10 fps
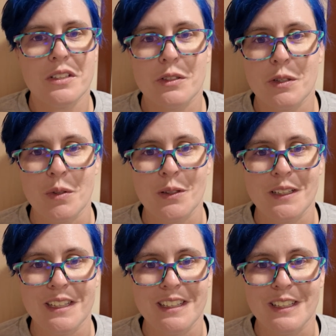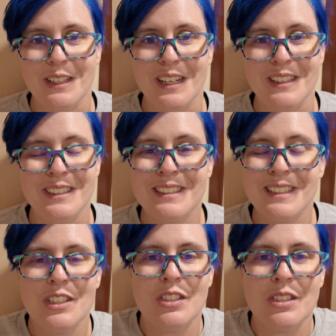little community there. And then
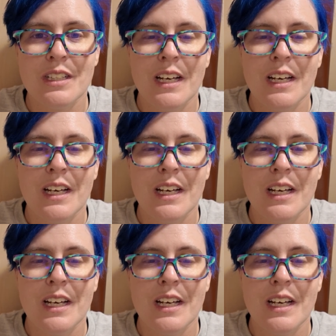it's just